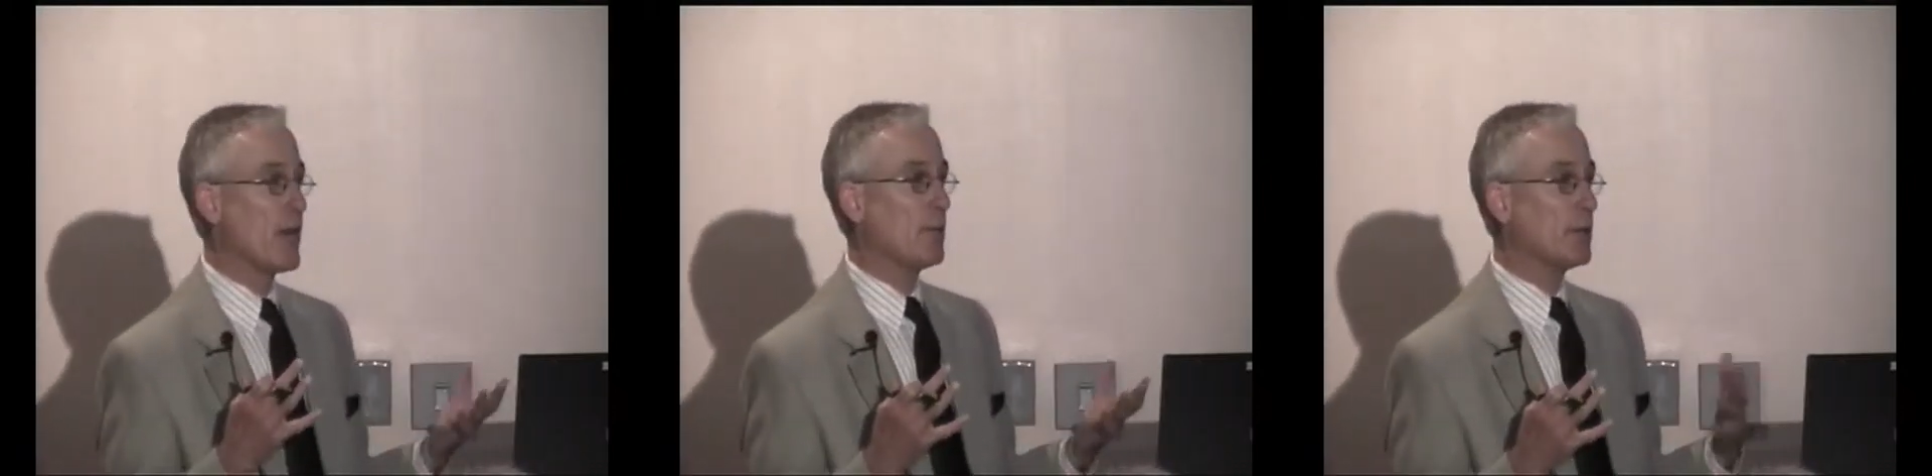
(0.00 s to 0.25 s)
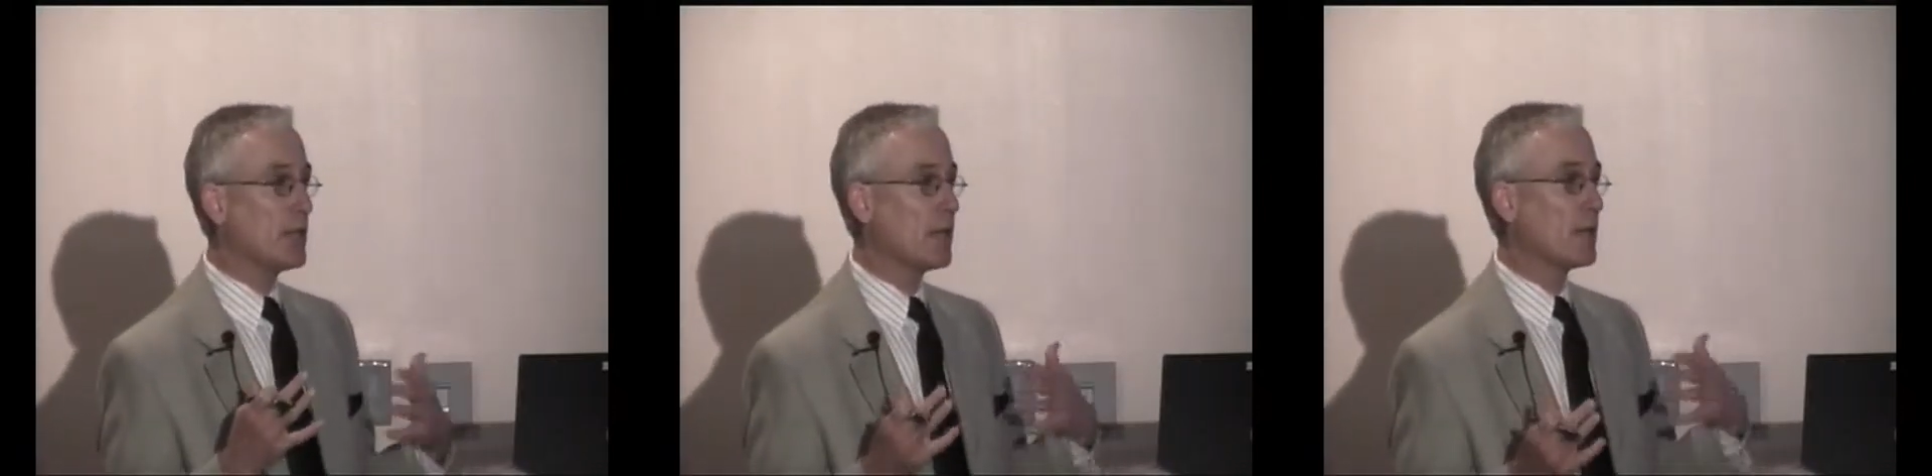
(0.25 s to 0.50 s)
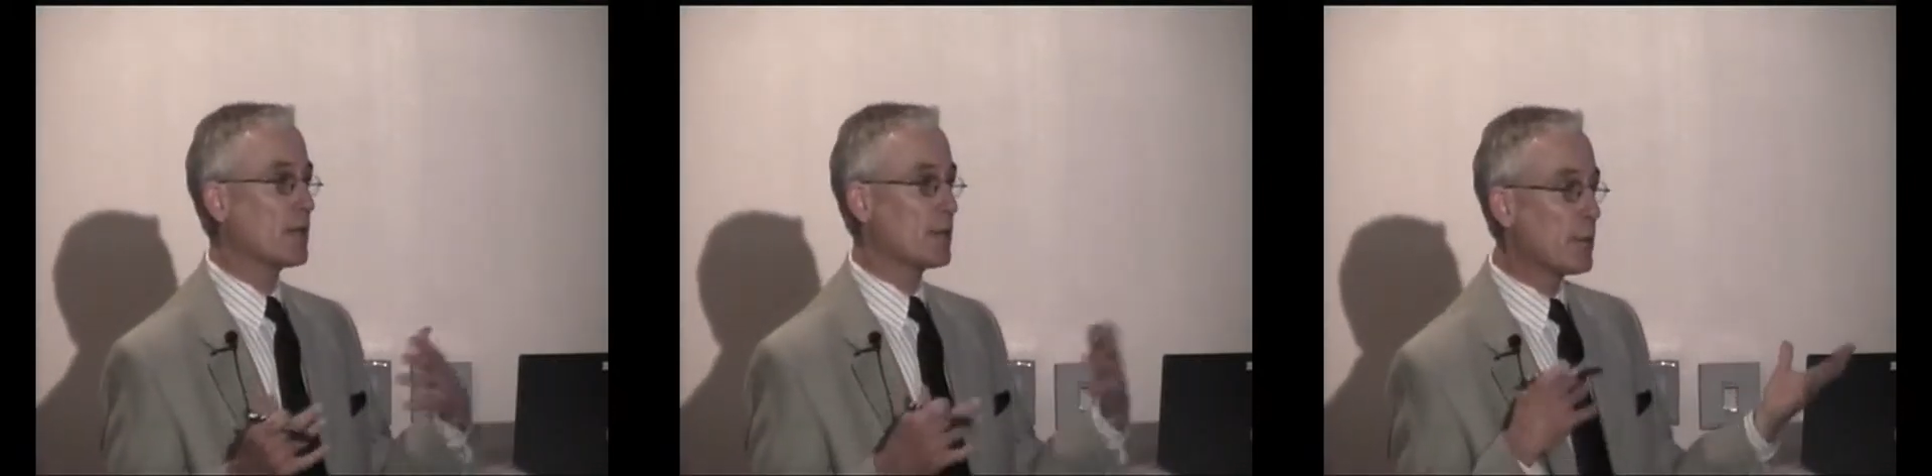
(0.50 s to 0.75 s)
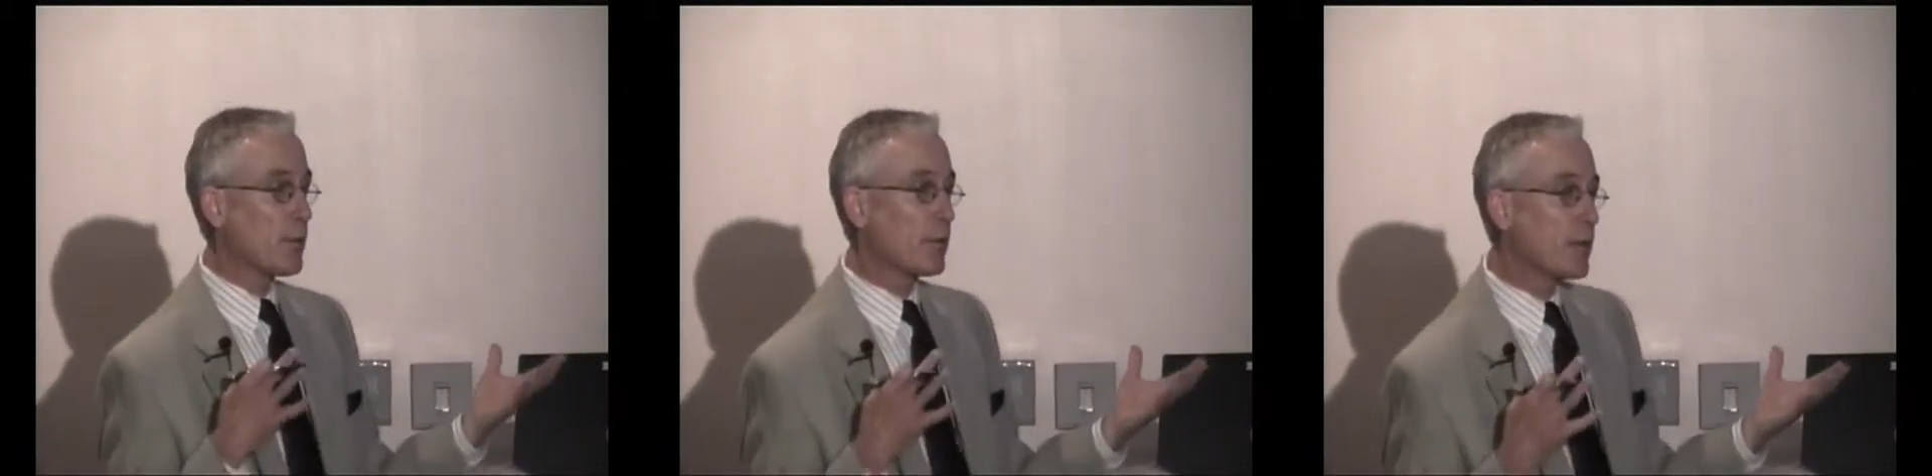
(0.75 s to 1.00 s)
vitamin D
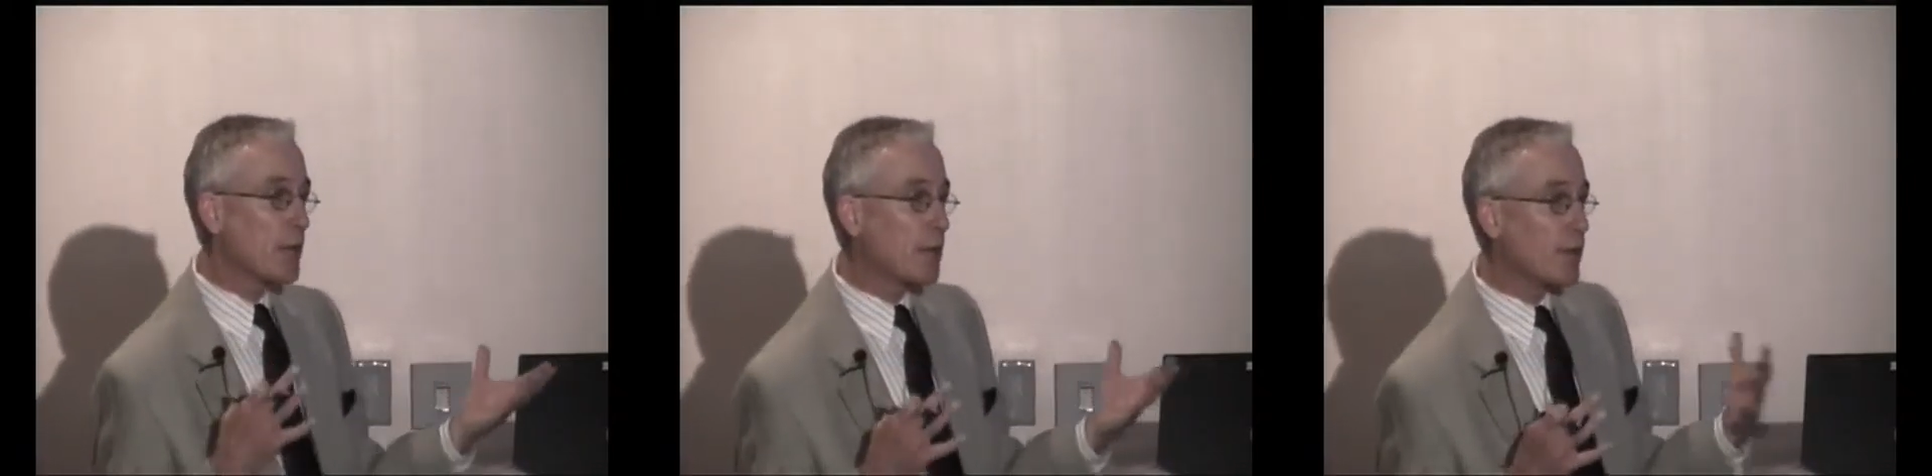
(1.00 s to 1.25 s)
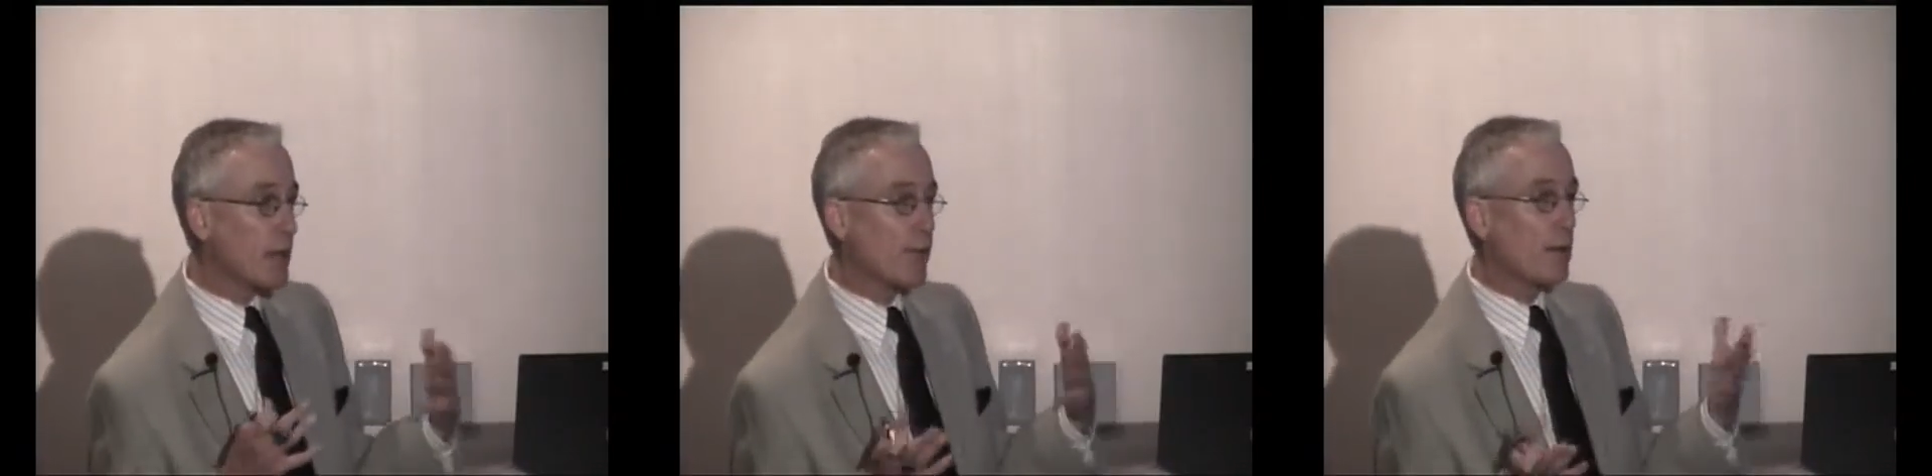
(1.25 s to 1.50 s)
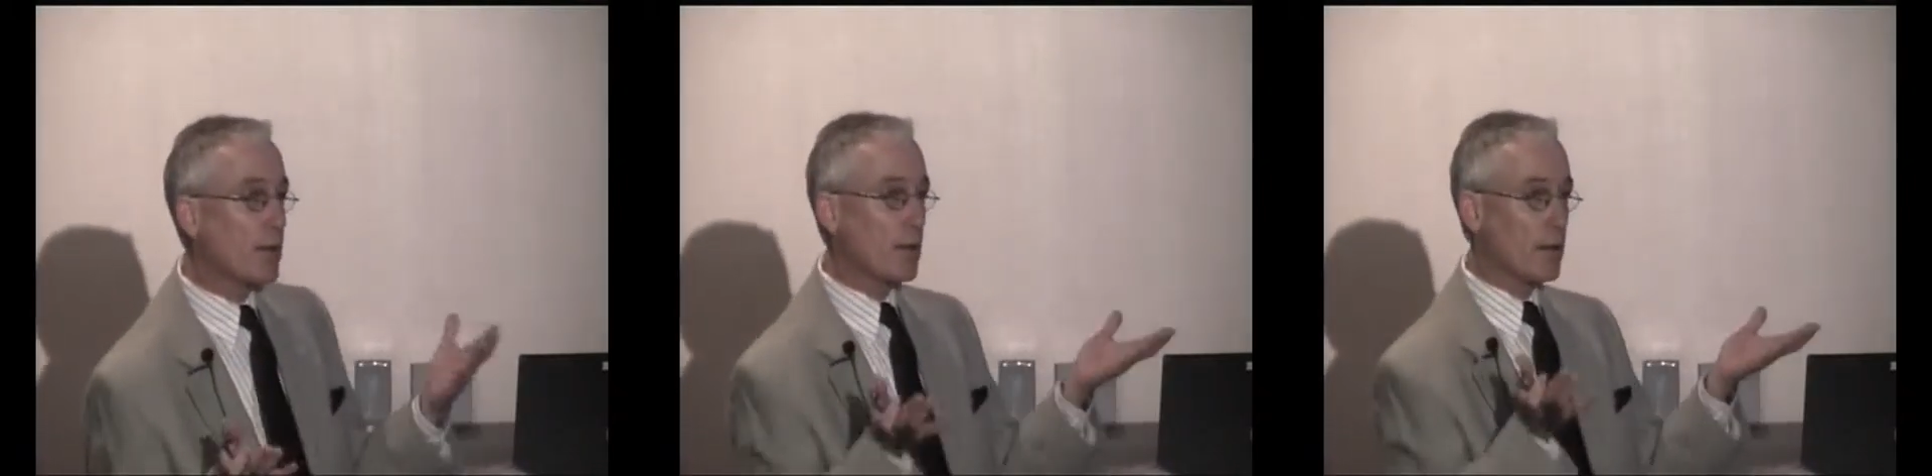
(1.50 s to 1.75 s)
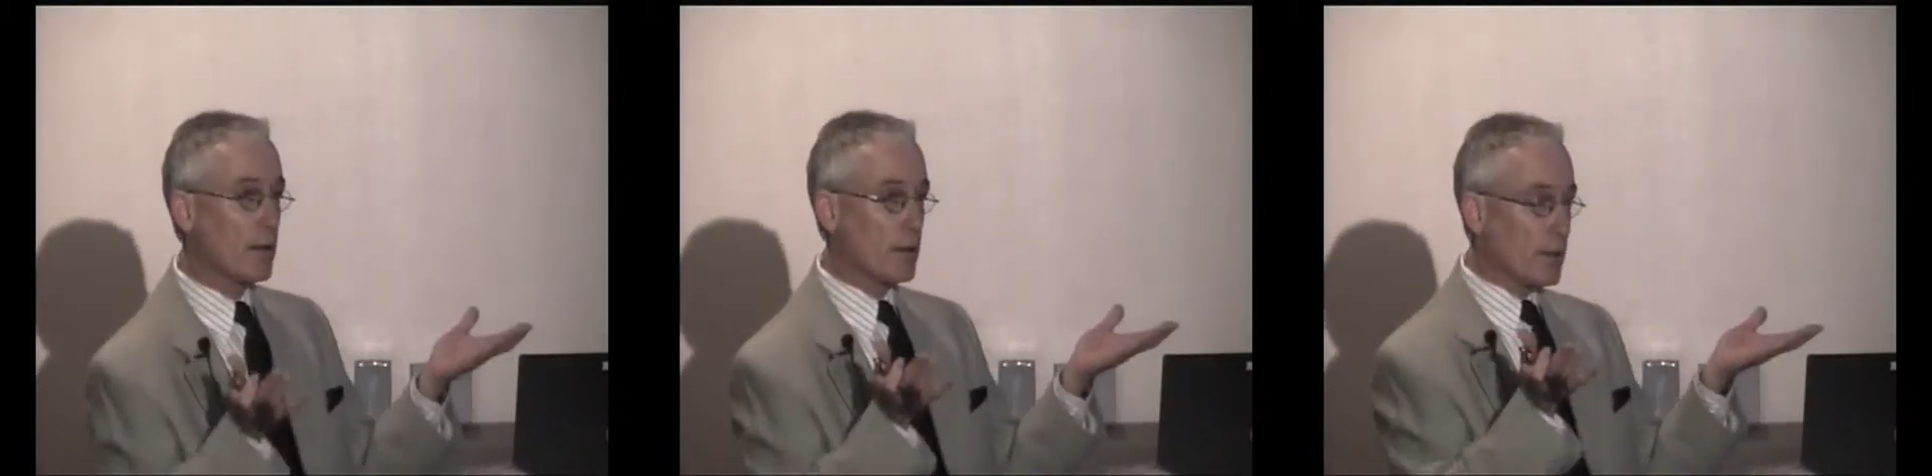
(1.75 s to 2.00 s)
because people are thinking if you have it,
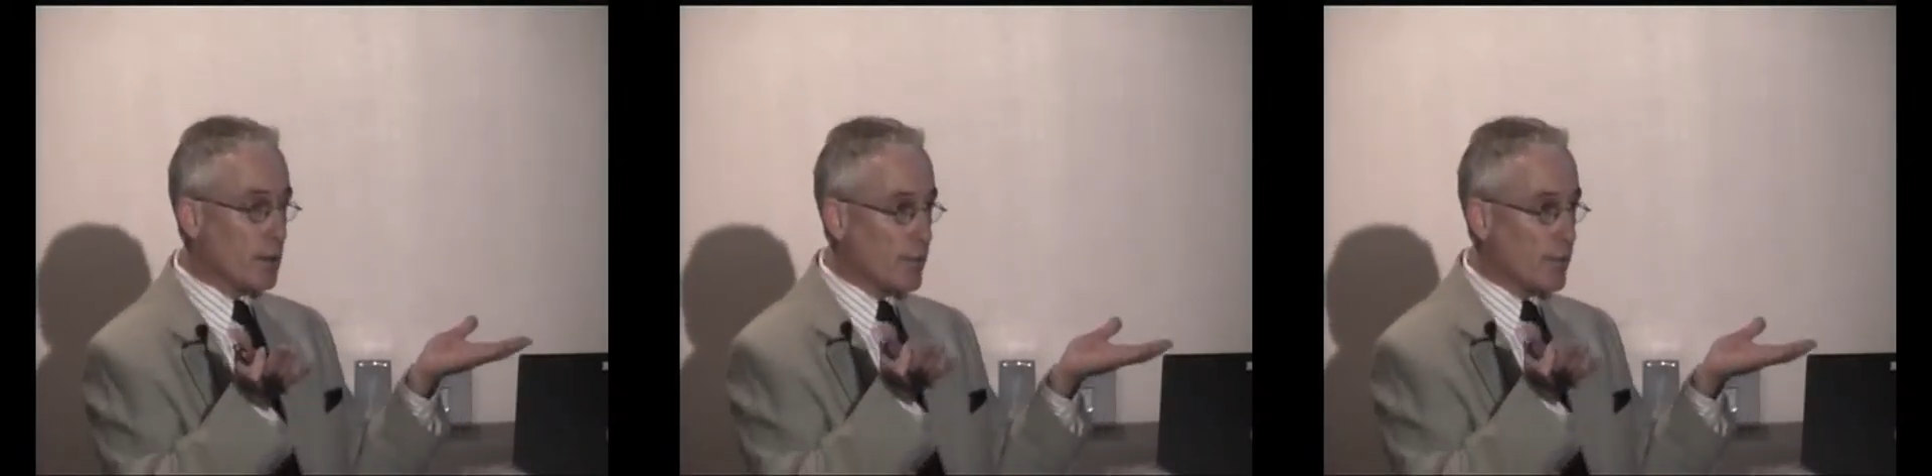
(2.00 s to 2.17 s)
uh,